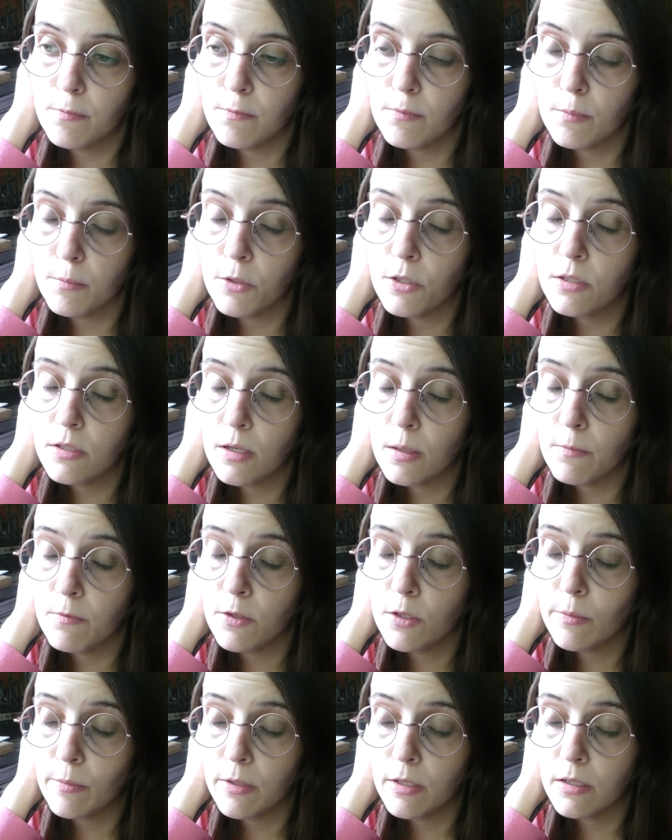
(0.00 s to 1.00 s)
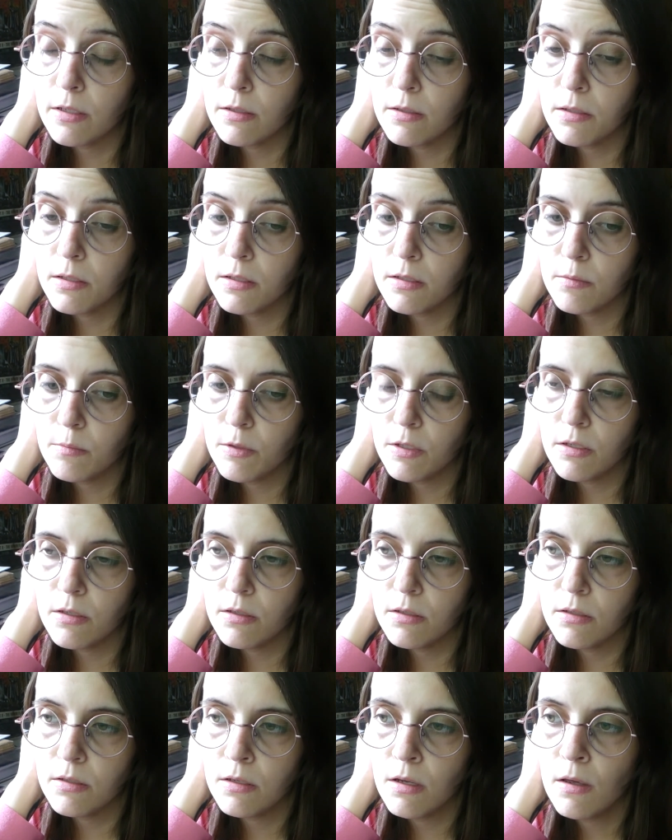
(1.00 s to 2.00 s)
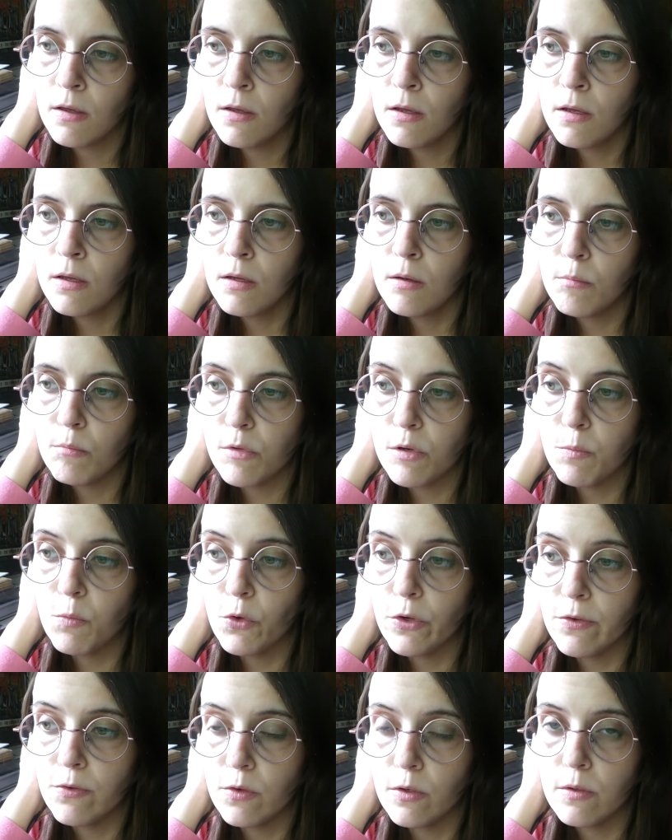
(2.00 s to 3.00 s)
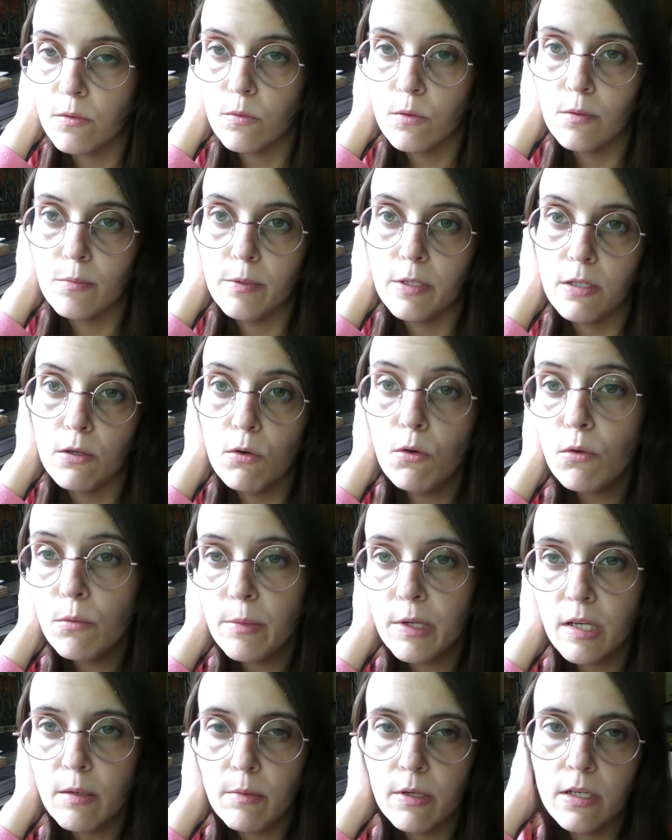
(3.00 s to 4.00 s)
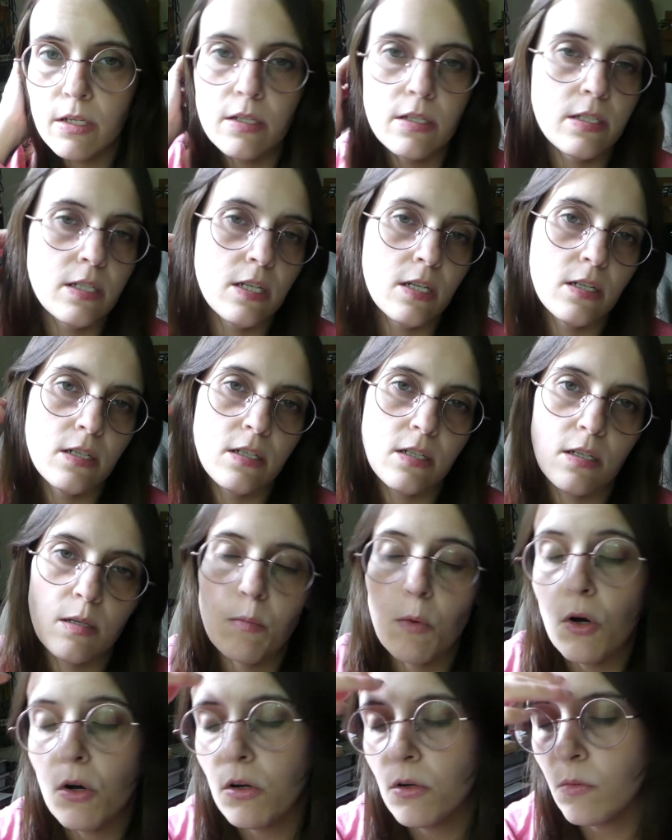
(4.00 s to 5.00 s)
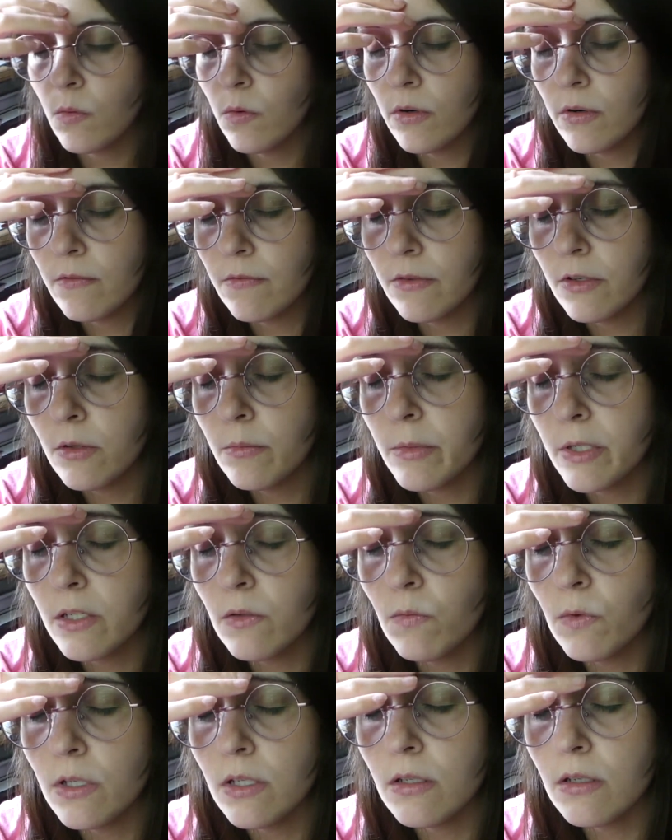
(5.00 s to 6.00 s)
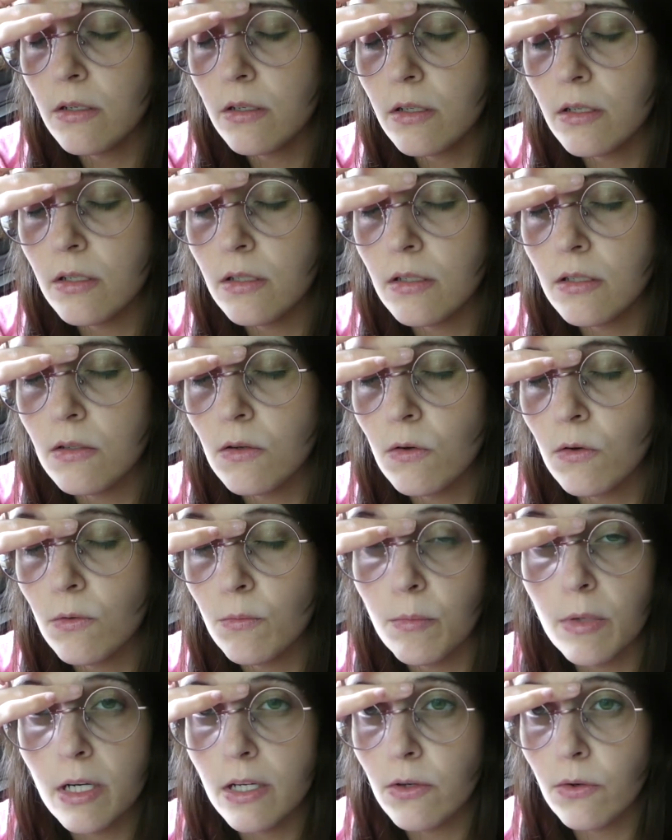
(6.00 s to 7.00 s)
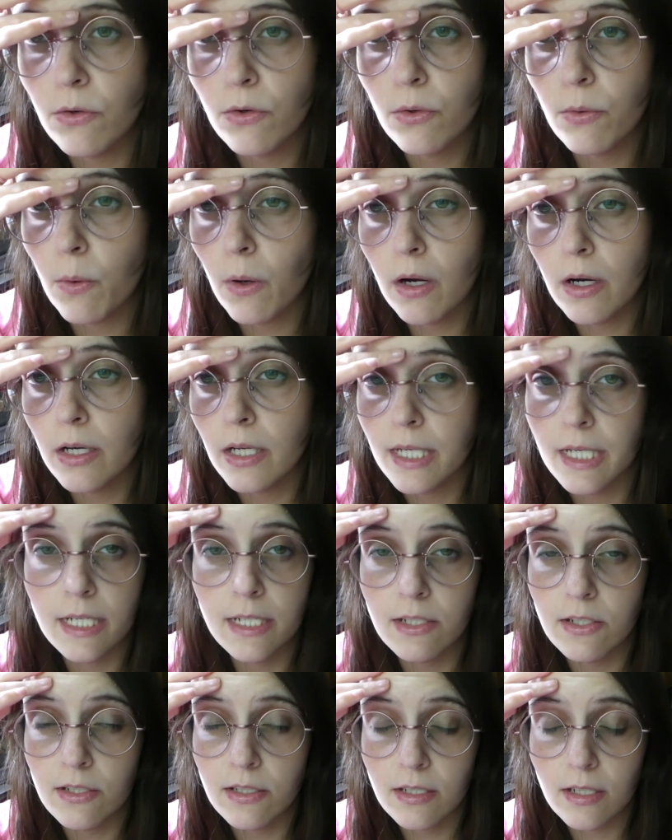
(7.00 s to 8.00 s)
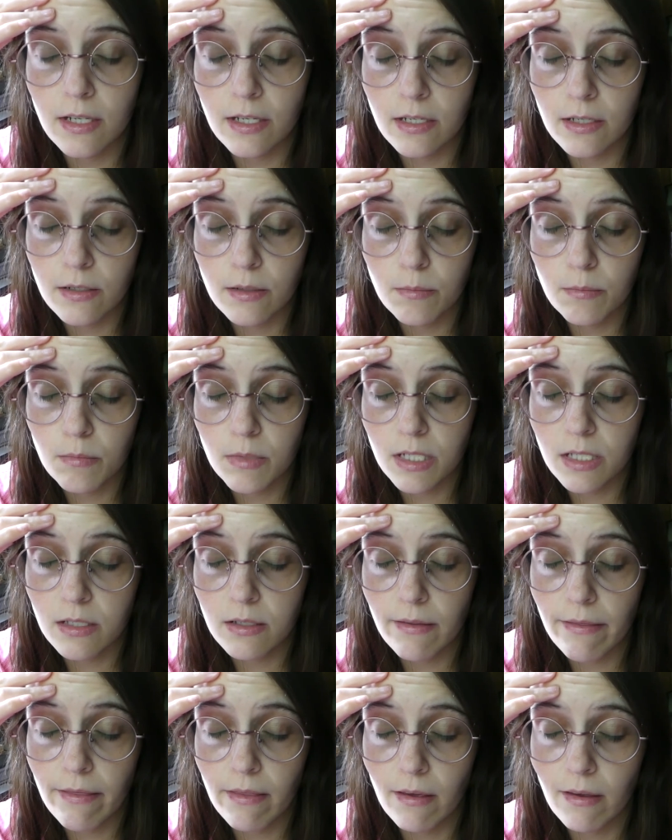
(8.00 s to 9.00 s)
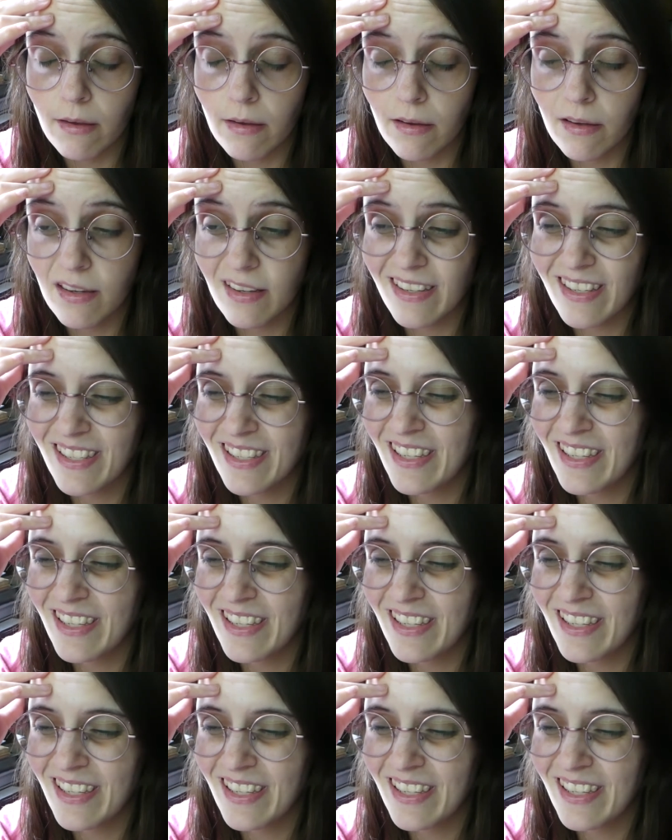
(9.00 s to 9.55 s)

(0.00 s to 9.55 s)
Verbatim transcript: I'm gonna stop filming at least because my boyfriend will be home any minute, and I am awkward filming when he is home. I don't know why, I just am. It's a thing.